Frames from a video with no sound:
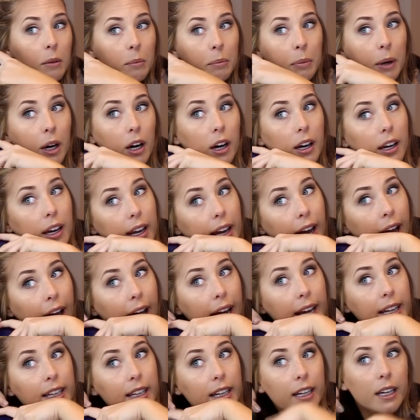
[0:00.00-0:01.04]
but
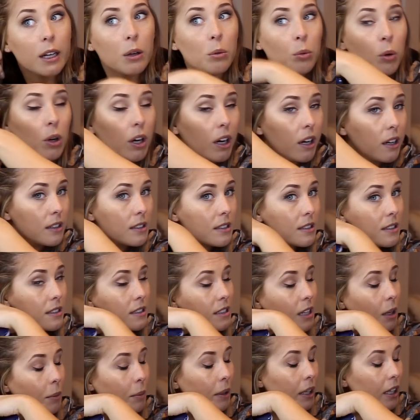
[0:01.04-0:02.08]
hey, it works,
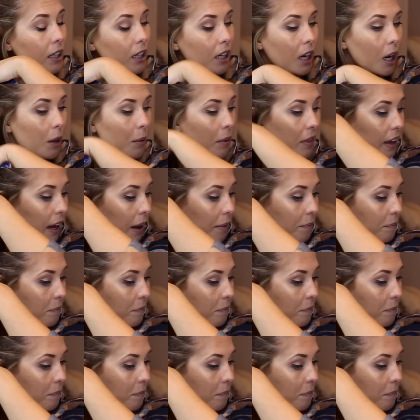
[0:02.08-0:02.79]
so we're going to go with that.